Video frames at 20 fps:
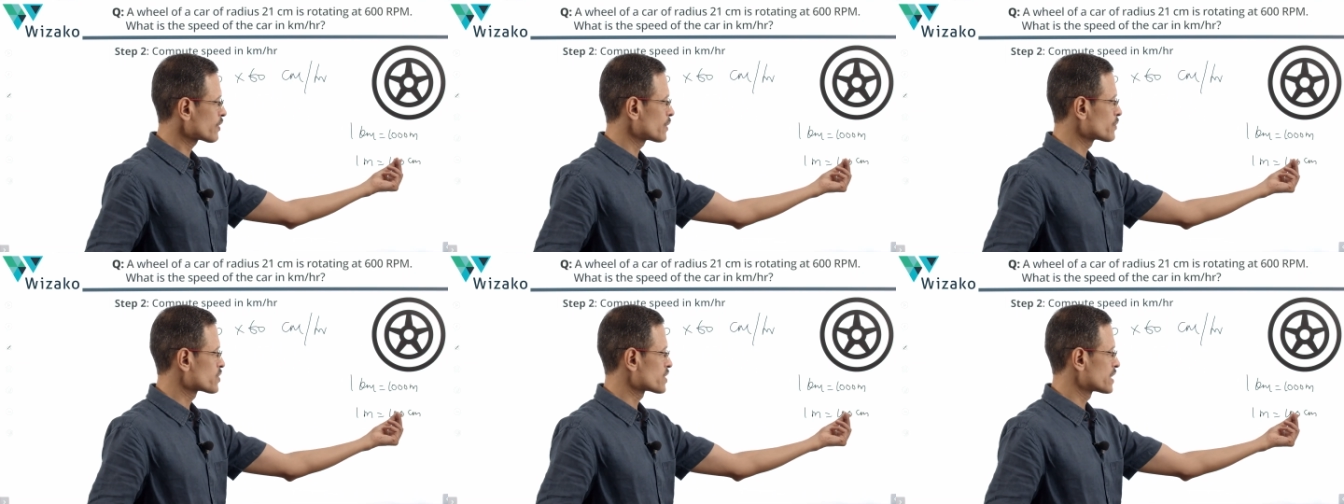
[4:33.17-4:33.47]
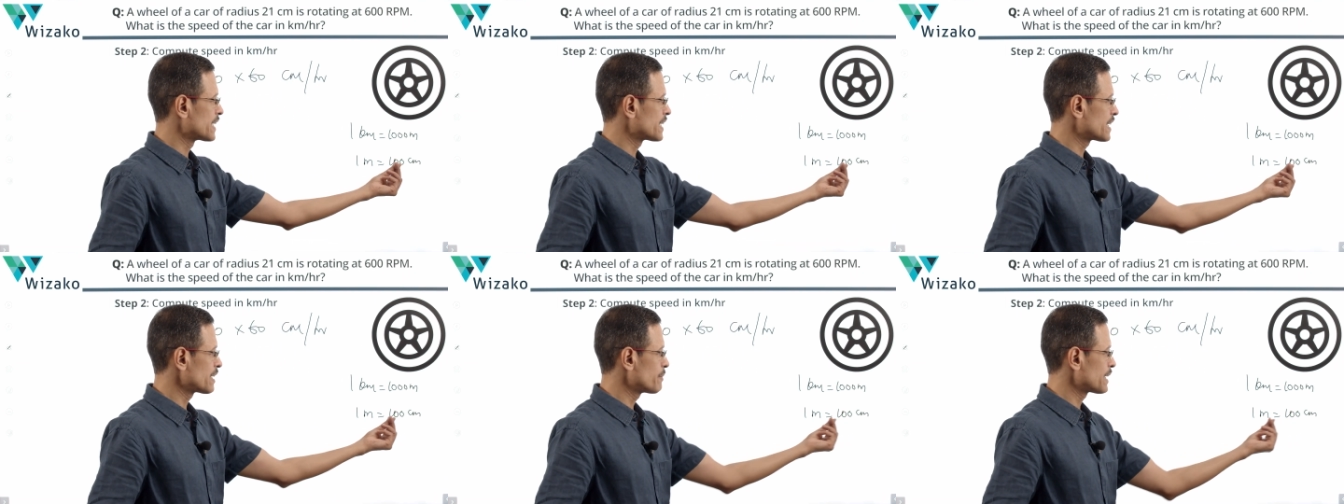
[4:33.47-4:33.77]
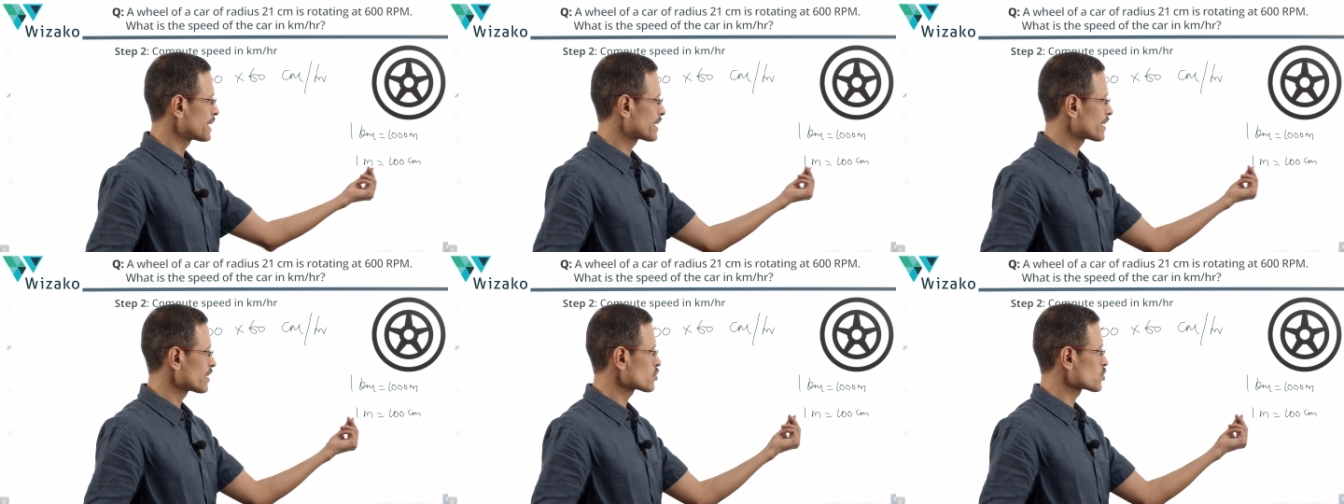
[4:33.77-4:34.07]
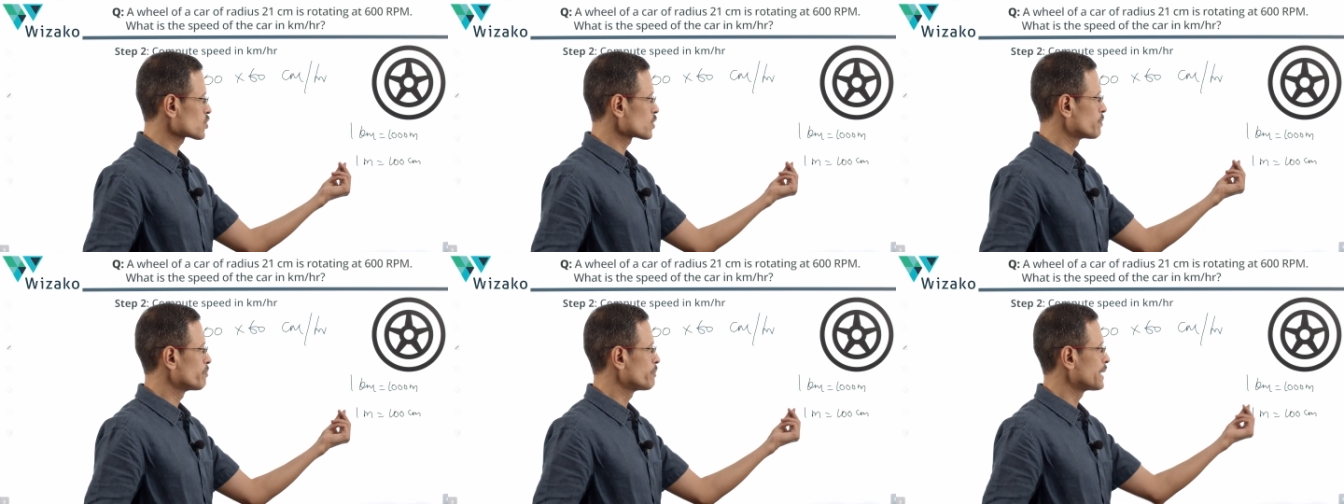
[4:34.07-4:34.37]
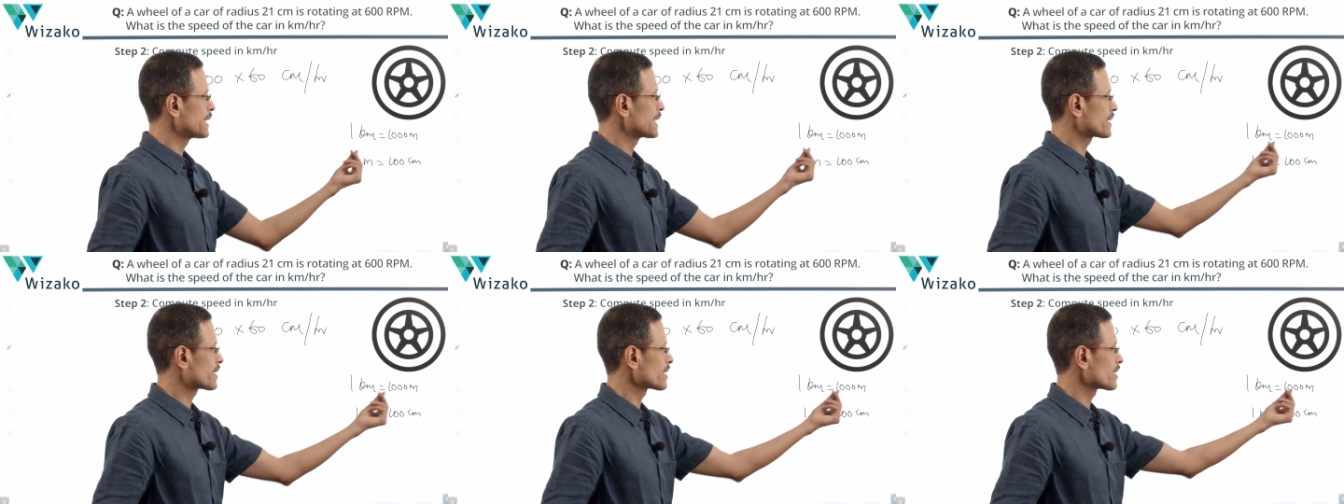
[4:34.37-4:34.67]
from centimeters to
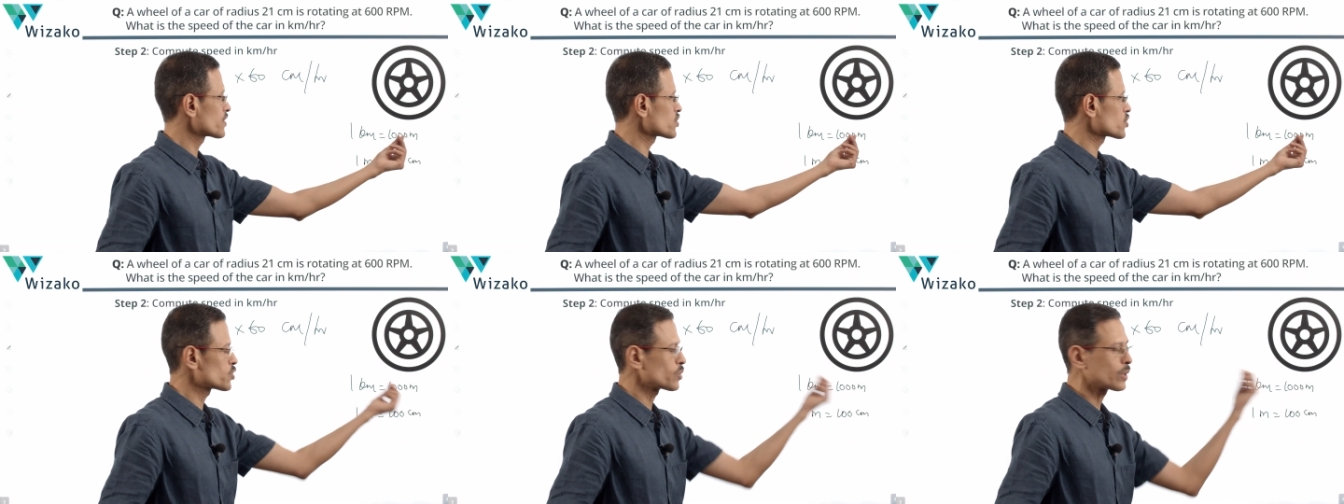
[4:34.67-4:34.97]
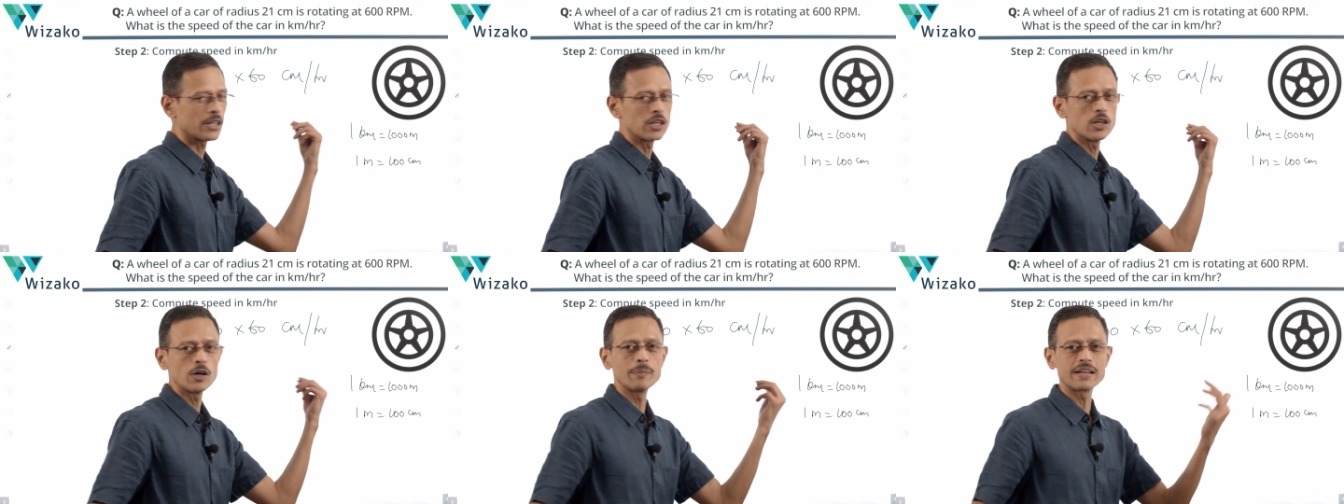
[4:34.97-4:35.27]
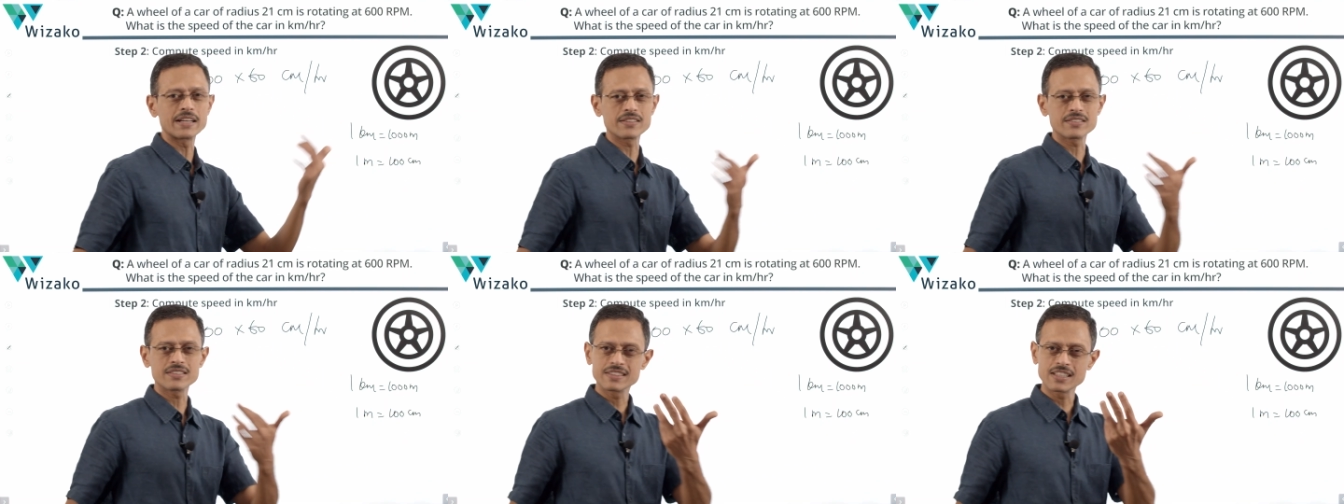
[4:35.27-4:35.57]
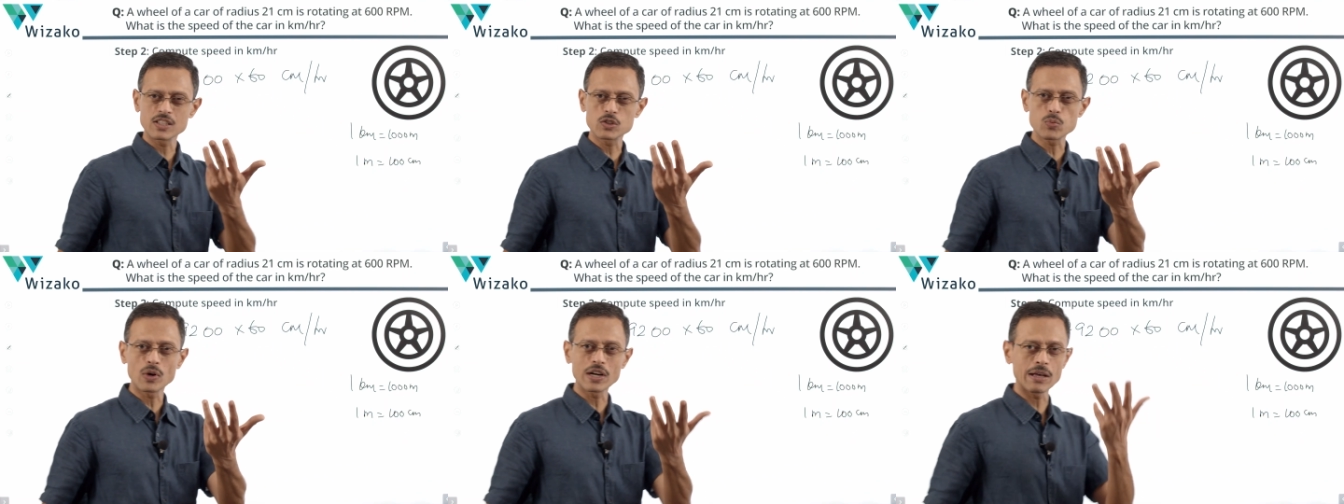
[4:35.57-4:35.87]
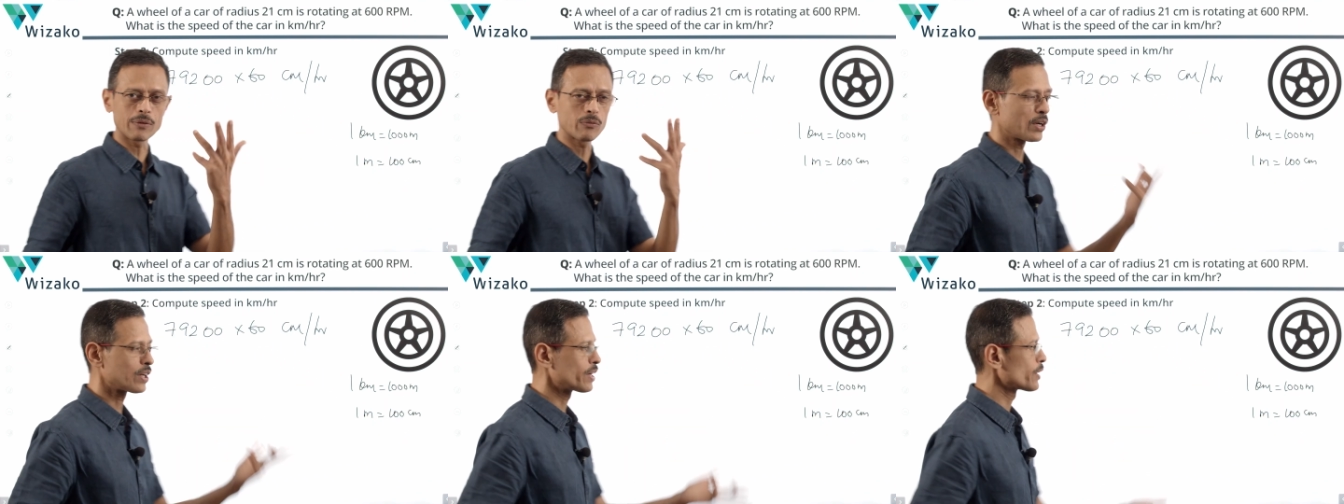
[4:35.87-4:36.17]
meters to kilometers, that's what
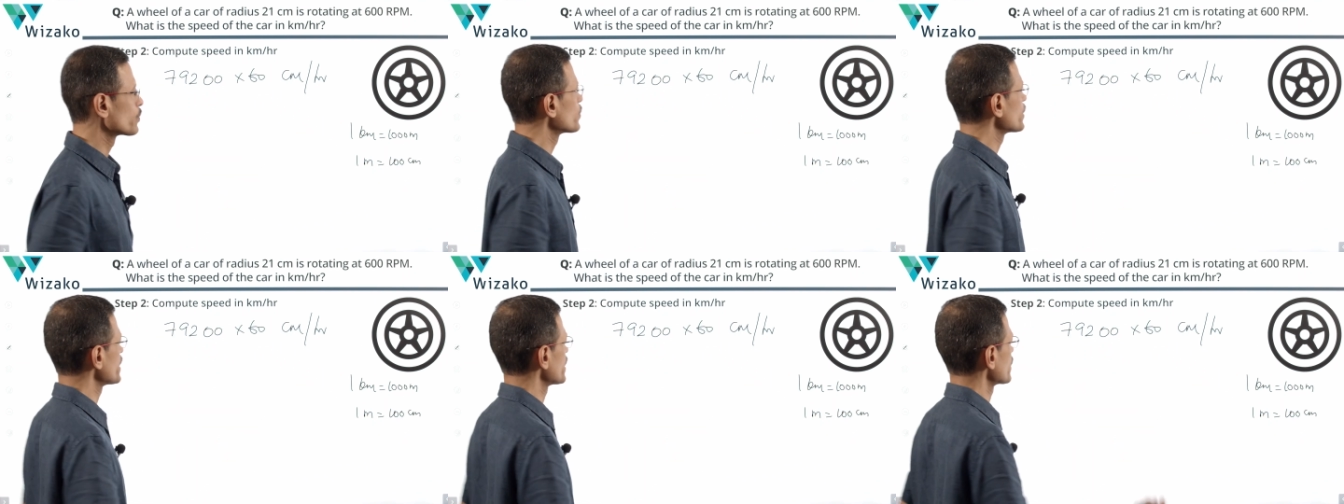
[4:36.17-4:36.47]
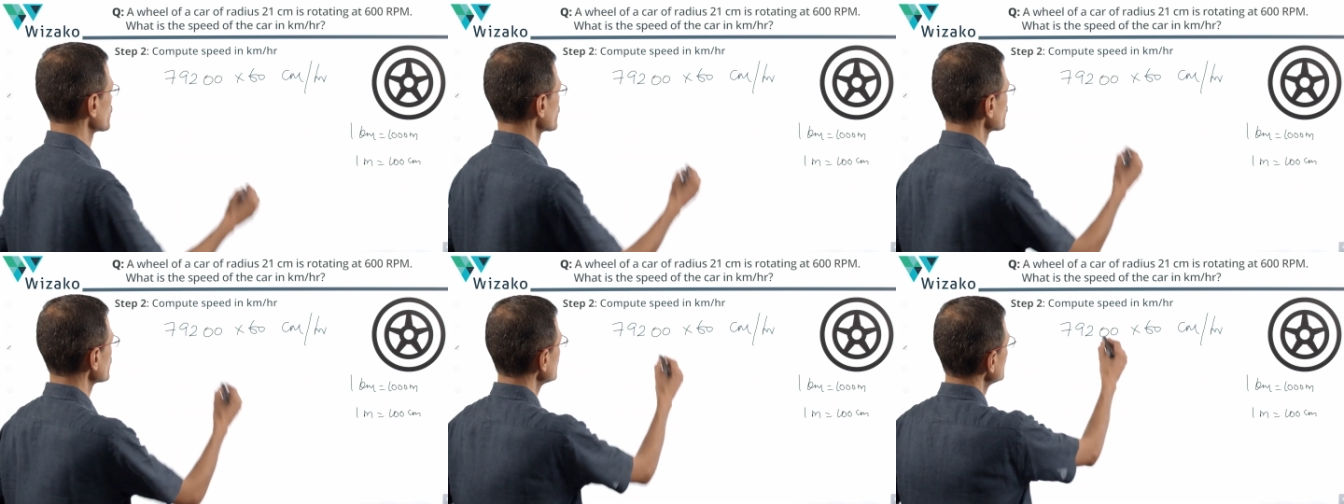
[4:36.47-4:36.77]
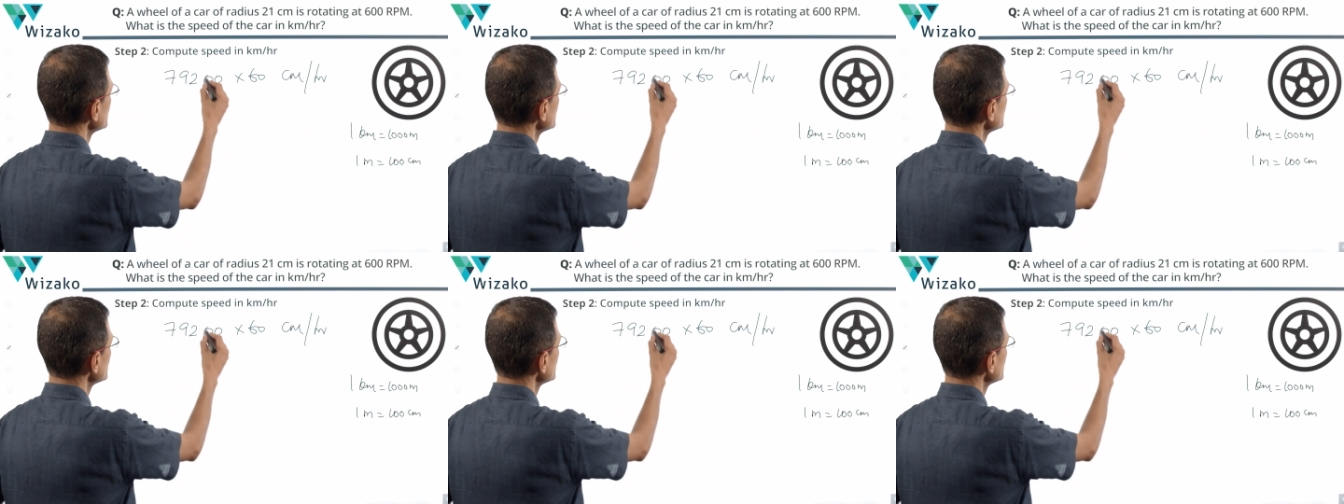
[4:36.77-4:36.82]
I'm going to do here too.